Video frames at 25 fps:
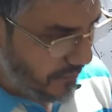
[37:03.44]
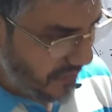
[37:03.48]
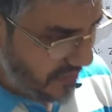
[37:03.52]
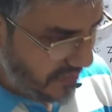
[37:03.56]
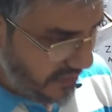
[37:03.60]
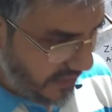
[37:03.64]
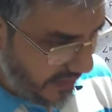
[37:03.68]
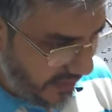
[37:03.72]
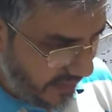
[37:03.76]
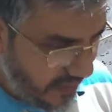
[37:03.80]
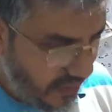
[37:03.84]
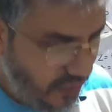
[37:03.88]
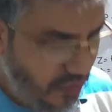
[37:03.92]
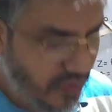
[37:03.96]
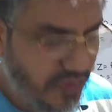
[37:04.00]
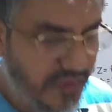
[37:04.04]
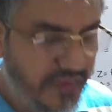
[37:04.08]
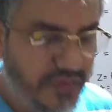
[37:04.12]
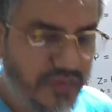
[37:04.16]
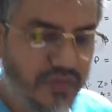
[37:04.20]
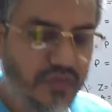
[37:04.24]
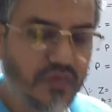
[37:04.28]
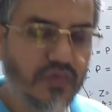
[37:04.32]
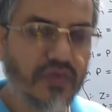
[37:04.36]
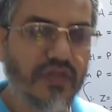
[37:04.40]
But
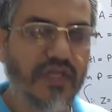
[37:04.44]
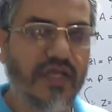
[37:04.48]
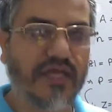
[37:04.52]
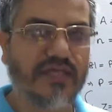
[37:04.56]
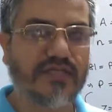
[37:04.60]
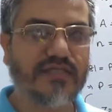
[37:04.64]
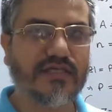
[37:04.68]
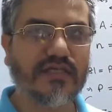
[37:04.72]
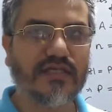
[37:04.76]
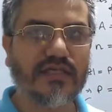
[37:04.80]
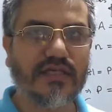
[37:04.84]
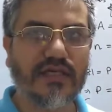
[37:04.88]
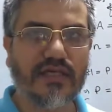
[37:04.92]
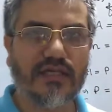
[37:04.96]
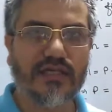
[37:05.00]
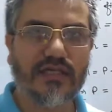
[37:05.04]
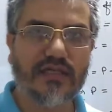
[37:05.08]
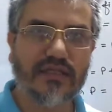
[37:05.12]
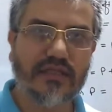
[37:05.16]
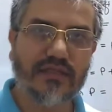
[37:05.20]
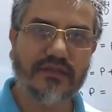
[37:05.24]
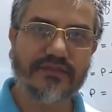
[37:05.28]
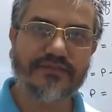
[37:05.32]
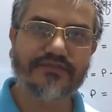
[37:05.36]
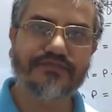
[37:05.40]
according to
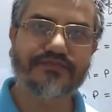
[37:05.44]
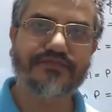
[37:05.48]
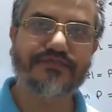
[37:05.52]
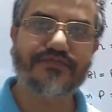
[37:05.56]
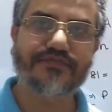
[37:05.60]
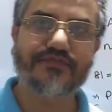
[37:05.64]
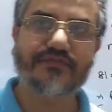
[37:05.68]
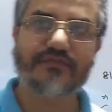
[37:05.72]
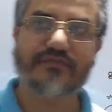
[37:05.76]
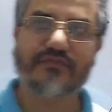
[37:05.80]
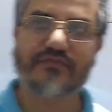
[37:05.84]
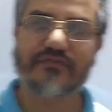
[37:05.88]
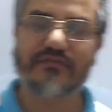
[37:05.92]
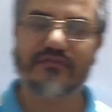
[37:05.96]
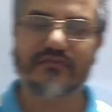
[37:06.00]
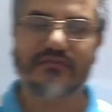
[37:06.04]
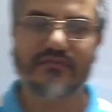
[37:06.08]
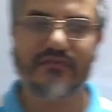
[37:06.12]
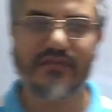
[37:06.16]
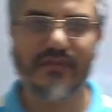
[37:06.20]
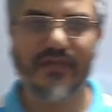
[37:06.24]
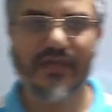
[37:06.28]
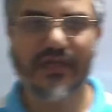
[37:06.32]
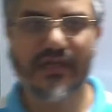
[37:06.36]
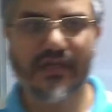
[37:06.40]
classical
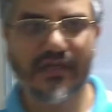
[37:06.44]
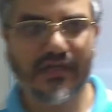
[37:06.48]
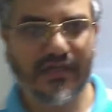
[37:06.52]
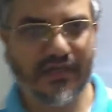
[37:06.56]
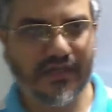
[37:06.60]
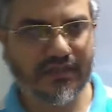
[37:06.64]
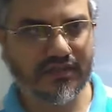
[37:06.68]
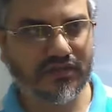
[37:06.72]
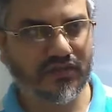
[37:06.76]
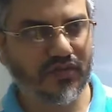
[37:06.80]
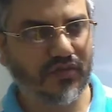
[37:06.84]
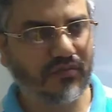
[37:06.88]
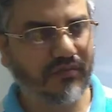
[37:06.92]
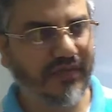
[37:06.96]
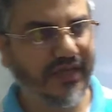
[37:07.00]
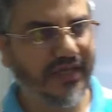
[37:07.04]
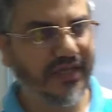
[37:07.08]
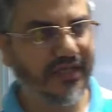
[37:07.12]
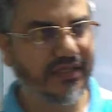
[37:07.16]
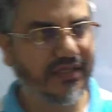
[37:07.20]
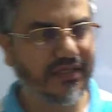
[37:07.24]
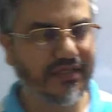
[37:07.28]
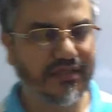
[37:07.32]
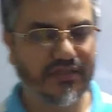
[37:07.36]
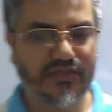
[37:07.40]

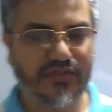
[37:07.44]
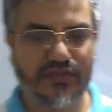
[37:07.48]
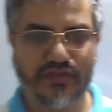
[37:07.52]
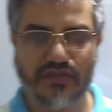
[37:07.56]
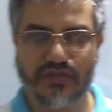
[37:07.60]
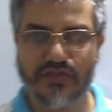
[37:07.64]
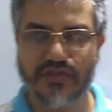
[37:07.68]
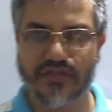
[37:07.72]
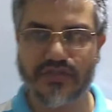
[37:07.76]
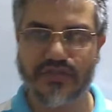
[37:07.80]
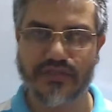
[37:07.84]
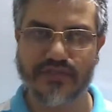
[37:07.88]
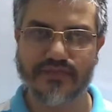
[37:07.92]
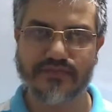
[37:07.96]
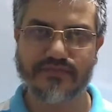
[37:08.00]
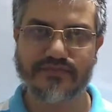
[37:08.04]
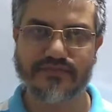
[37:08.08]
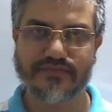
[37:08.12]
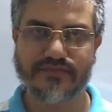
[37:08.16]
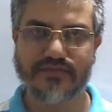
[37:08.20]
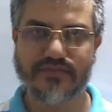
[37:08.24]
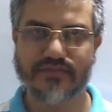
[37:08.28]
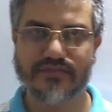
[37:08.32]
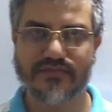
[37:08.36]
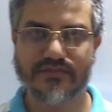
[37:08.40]
electromagnetic theory,
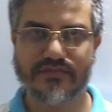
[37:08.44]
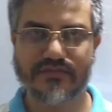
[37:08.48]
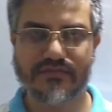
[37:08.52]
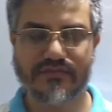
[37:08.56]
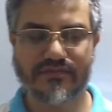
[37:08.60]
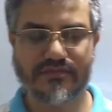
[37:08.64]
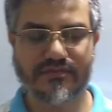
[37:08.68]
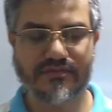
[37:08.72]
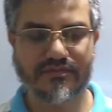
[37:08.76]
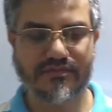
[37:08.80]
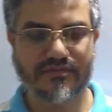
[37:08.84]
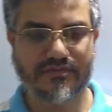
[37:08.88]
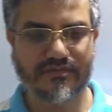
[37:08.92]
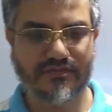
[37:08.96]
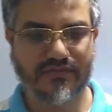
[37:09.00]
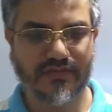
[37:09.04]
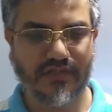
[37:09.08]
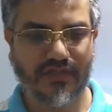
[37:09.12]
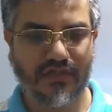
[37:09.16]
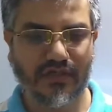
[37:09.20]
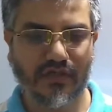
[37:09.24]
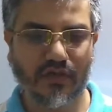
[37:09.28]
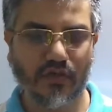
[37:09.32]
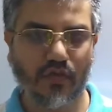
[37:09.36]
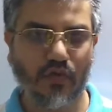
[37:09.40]

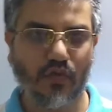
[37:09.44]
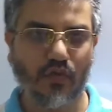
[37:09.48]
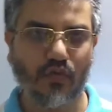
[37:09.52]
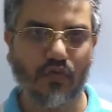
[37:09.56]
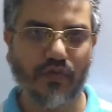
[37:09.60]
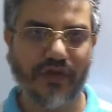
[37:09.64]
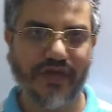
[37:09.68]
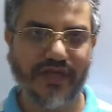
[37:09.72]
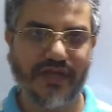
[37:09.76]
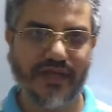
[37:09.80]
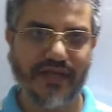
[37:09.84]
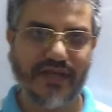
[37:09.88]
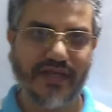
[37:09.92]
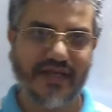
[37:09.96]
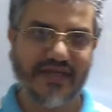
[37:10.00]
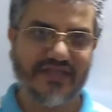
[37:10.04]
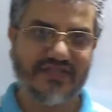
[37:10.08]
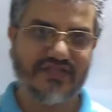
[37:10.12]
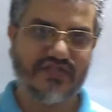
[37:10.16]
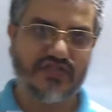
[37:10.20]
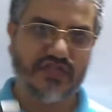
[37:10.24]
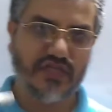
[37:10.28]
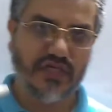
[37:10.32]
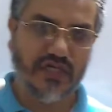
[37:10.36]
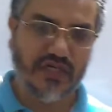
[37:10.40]
when
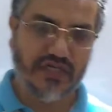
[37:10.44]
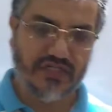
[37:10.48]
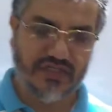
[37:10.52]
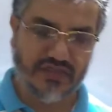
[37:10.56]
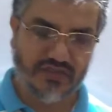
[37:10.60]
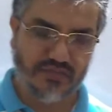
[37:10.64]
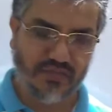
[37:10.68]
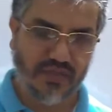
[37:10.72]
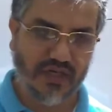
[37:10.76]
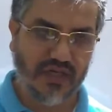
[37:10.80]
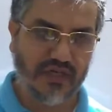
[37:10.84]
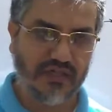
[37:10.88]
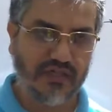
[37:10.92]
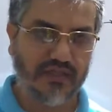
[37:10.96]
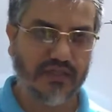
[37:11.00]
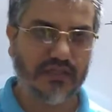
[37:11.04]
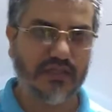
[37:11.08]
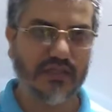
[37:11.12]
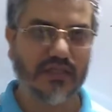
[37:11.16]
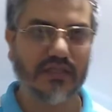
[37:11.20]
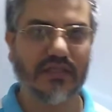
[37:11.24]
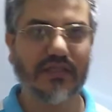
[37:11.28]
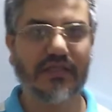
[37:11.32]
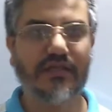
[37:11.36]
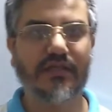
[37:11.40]
a charged
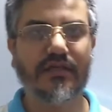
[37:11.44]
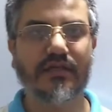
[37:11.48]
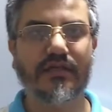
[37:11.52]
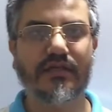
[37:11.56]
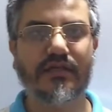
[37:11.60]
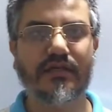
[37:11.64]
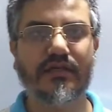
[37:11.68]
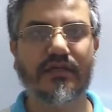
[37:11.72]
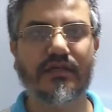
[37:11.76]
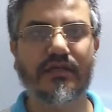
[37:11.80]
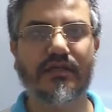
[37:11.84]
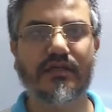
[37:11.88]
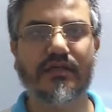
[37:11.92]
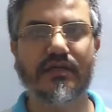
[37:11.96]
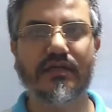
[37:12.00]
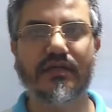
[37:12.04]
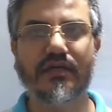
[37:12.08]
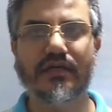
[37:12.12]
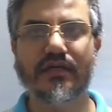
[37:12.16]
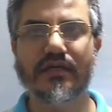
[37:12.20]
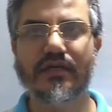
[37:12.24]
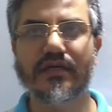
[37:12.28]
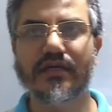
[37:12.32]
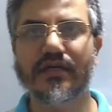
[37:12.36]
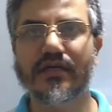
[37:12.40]
particle
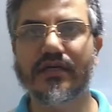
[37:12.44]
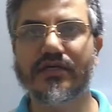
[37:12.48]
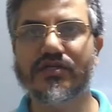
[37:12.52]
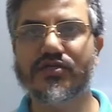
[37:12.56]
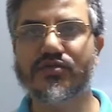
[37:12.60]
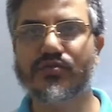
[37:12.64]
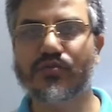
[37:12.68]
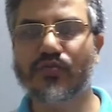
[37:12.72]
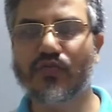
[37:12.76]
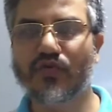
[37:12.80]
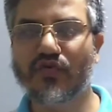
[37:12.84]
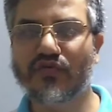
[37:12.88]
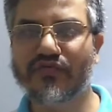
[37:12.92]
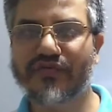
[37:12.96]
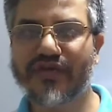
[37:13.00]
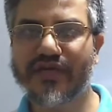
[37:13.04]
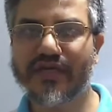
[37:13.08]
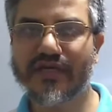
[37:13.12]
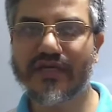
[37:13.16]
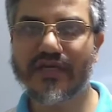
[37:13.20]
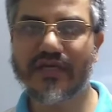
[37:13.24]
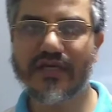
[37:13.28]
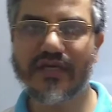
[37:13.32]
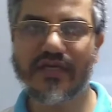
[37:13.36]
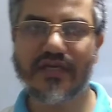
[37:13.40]
is
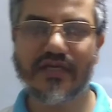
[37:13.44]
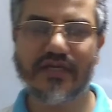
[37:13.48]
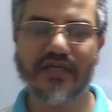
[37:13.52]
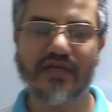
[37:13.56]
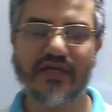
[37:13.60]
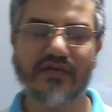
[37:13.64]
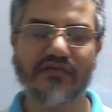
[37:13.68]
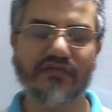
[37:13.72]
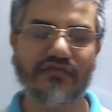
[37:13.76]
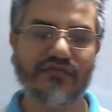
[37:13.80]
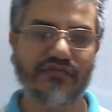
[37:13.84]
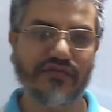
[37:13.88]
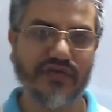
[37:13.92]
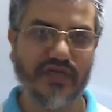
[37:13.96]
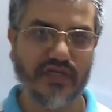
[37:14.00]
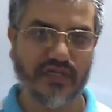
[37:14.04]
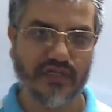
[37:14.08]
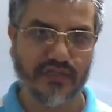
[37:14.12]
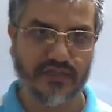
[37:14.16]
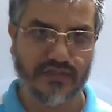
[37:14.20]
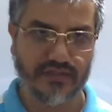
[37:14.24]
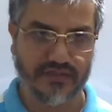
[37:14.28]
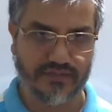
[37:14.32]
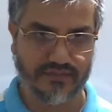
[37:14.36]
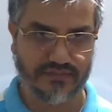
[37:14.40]
moving in a
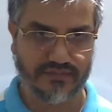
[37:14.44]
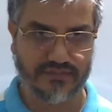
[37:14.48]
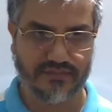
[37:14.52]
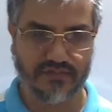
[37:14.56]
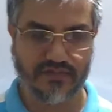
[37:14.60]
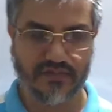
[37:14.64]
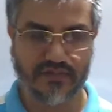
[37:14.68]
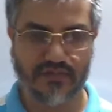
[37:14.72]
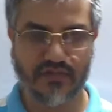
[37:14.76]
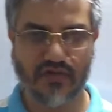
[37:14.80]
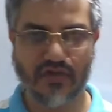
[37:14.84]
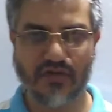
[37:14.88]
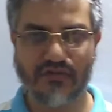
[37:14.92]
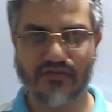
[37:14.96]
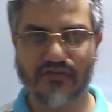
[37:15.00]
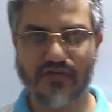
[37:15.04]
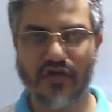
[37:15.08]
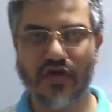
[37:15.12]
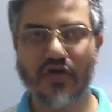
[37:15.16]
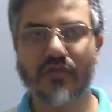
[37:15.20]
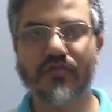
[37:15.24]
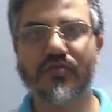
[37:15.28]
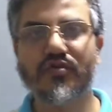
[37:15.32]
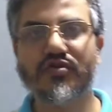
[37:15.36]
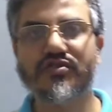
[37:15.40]
field of
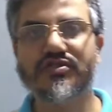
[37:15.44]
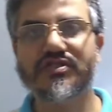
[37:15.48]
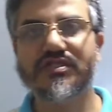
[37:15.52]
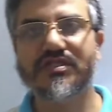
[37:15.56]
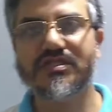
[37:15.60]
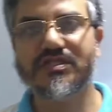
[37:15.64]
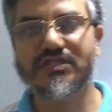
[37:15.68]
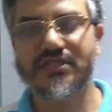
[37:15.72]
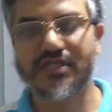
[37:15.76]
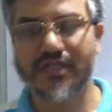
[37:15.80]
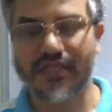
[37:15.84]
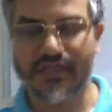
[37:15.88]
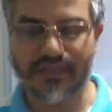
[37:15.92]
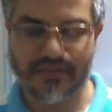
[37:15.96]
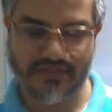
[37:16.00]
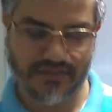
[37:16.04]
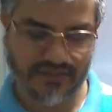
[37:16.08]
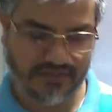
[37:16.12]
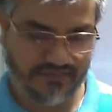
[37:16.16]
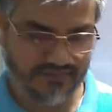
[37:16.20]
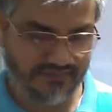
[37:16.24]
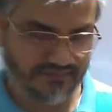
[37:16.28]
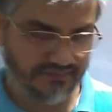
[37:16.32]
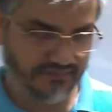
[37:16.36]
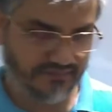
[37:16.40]
opposite charge,